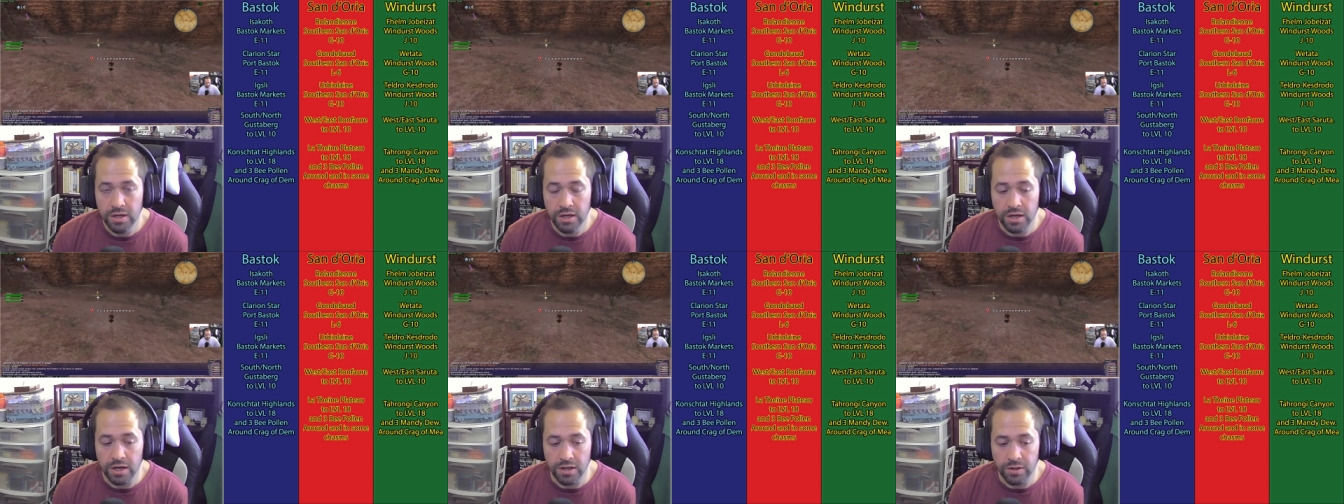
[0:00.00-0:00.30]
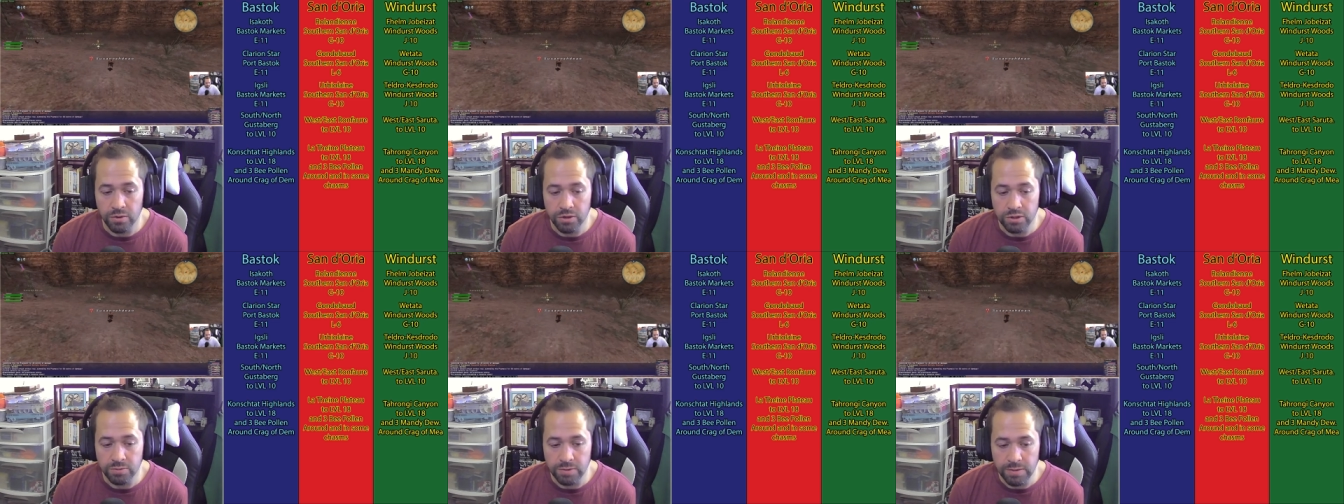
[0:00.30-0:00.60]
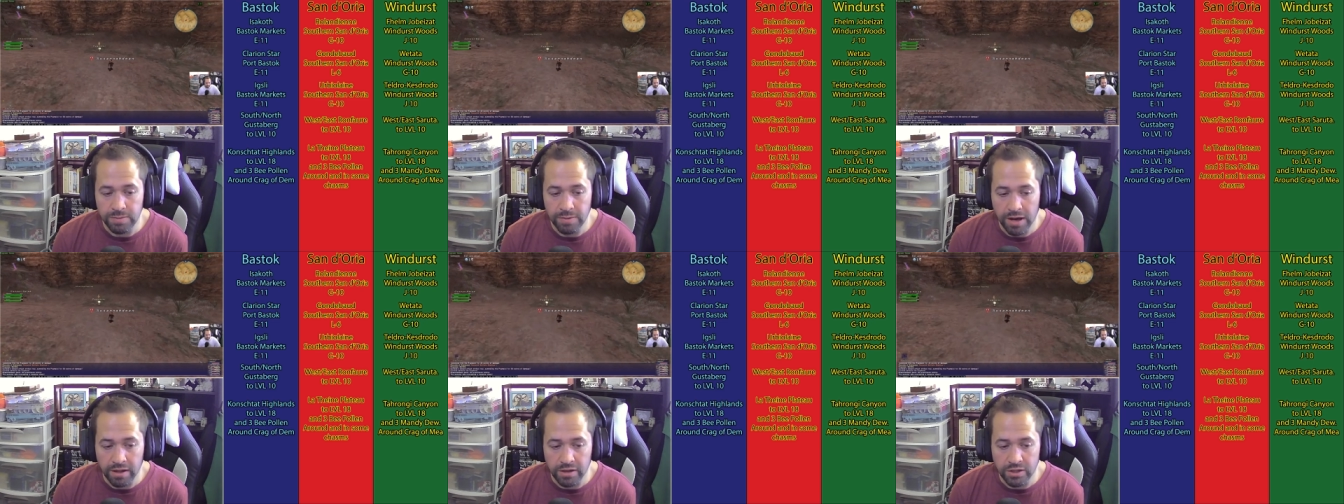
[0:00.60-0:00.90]
Those bee
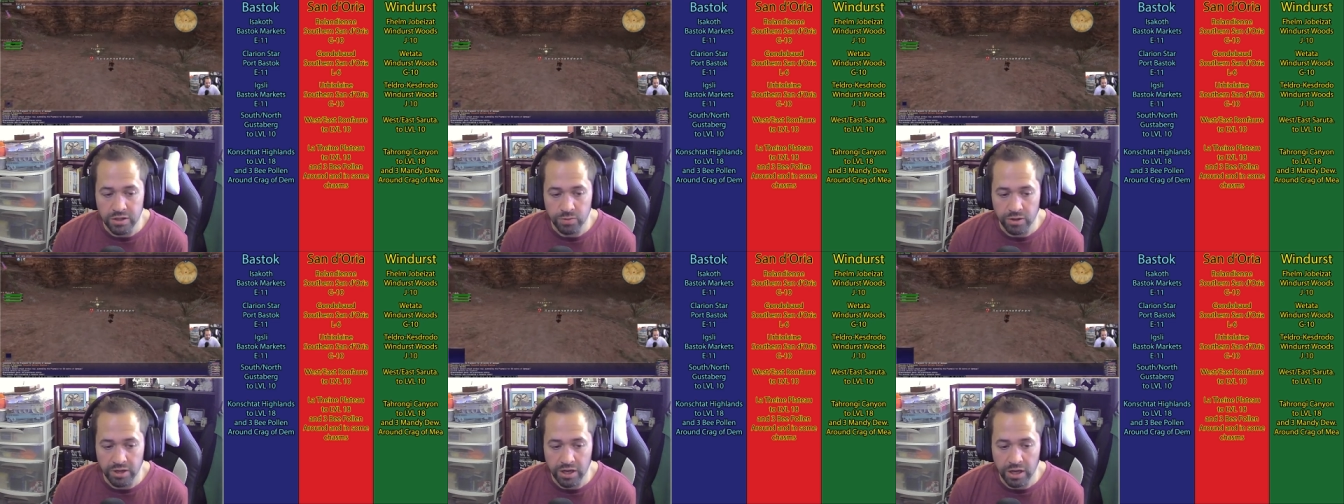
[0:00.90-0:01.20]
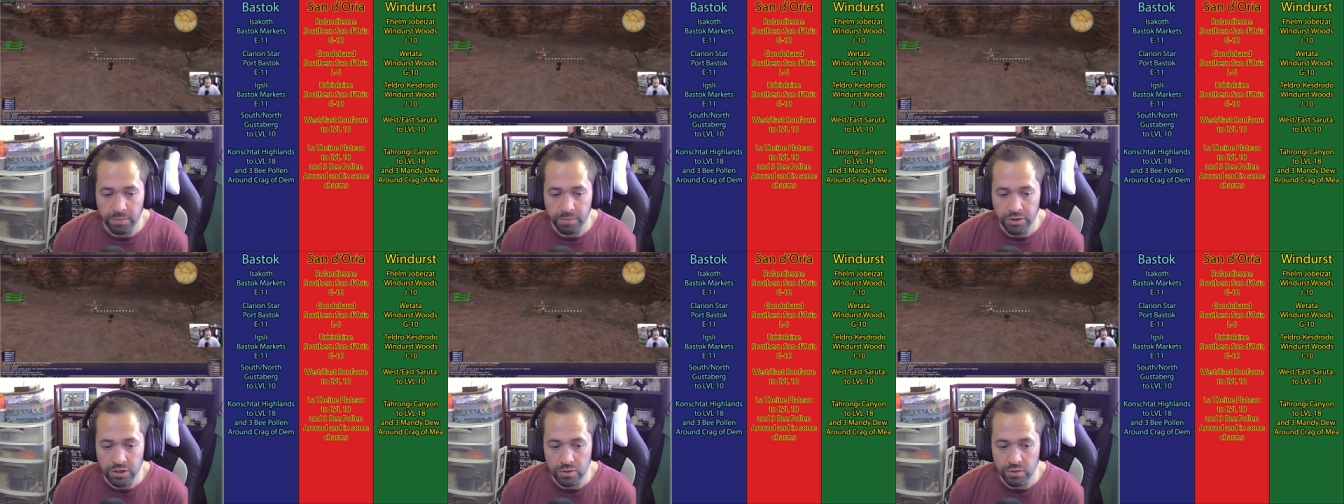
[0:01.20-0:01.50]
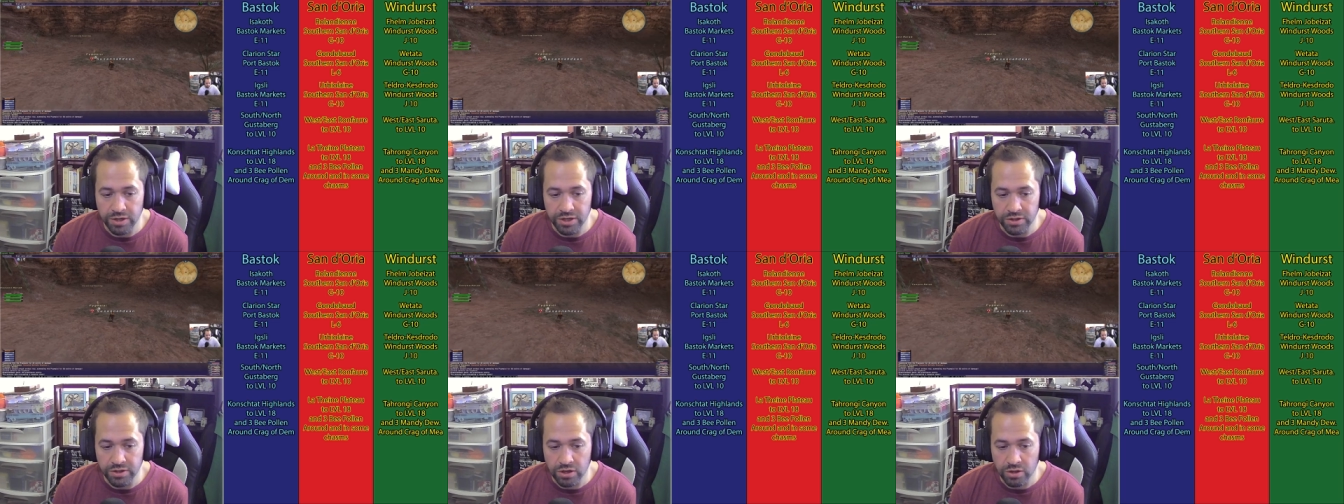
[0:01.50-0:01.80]
pollens will help
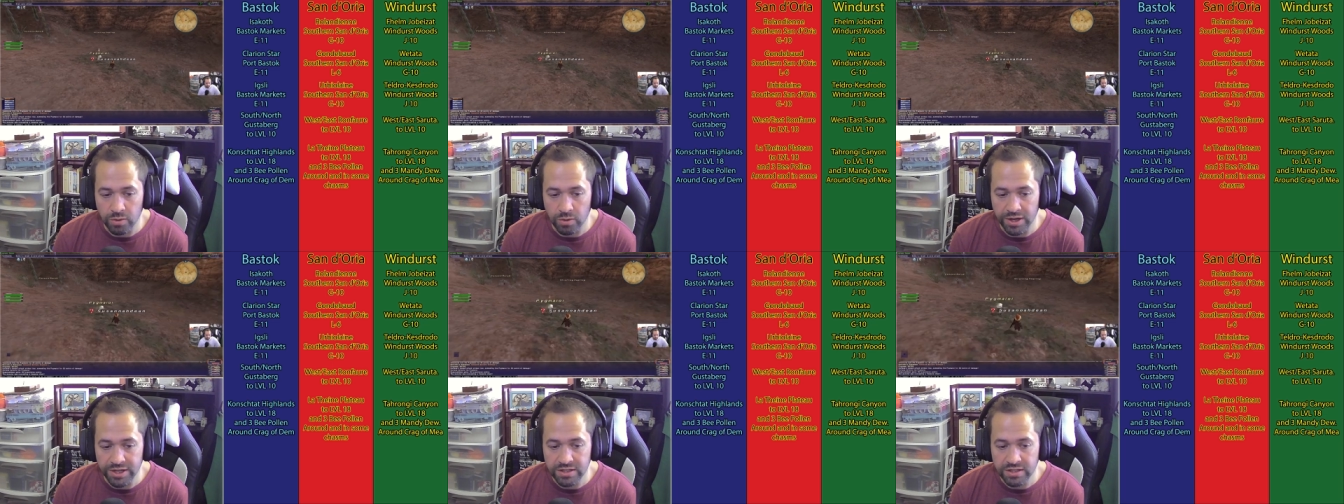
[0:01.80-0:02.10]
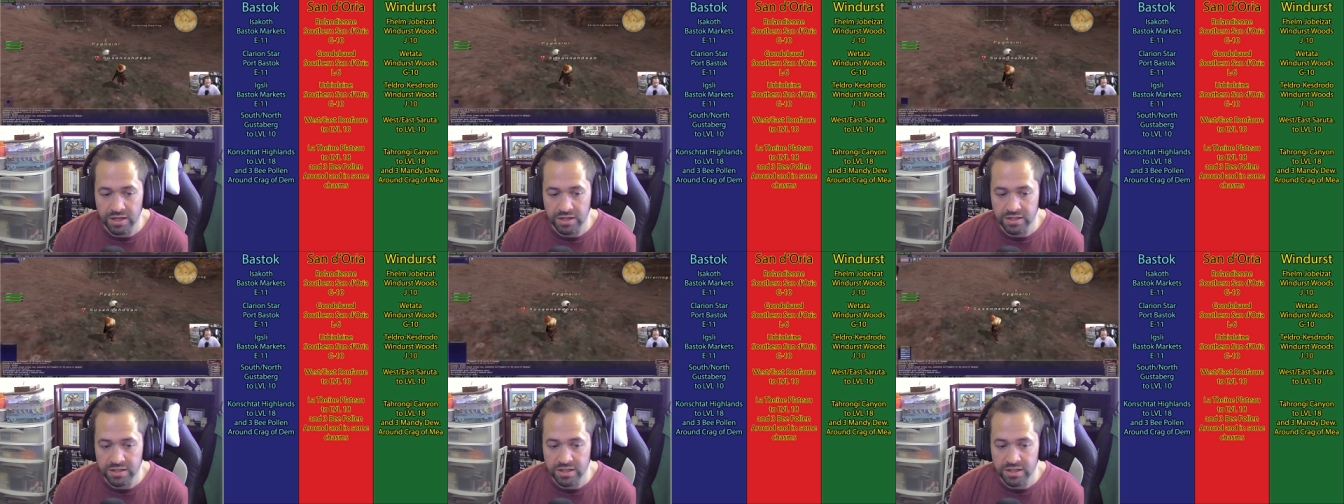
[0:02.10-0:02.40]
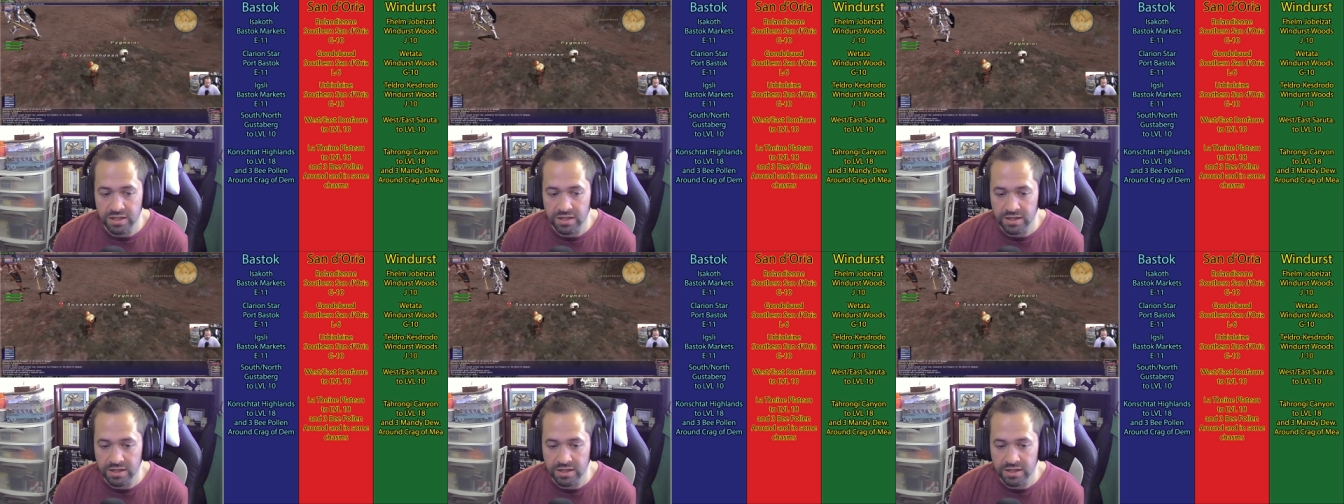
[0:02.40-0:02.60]
you in the quest that's